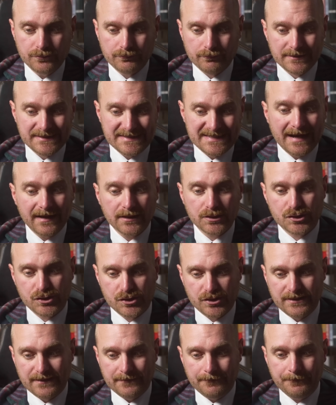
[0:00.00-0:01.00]

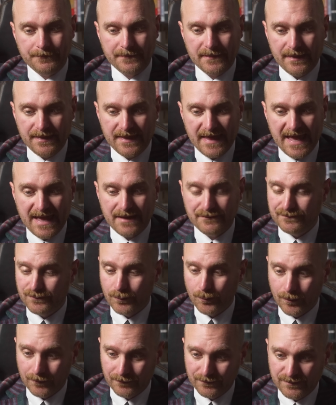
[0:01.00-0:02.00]
reduction there
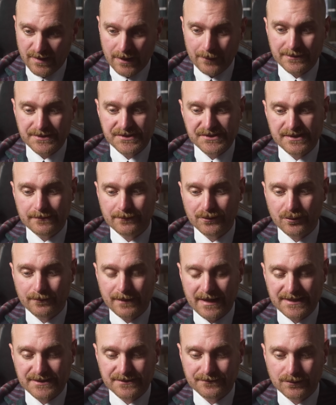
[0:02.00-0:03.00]
for very similar
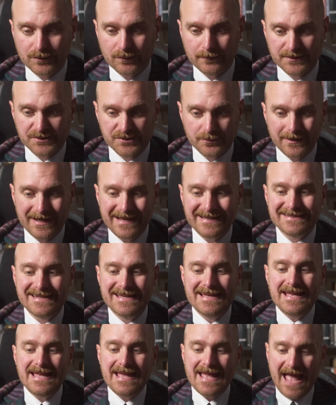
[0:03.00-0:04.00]
amounts of kilometre squares.
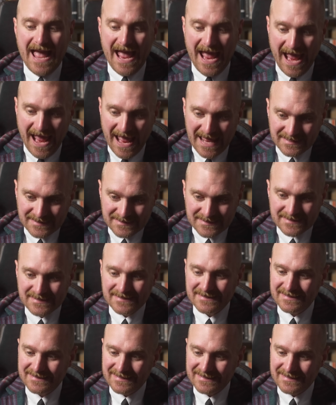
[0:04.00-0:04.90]
And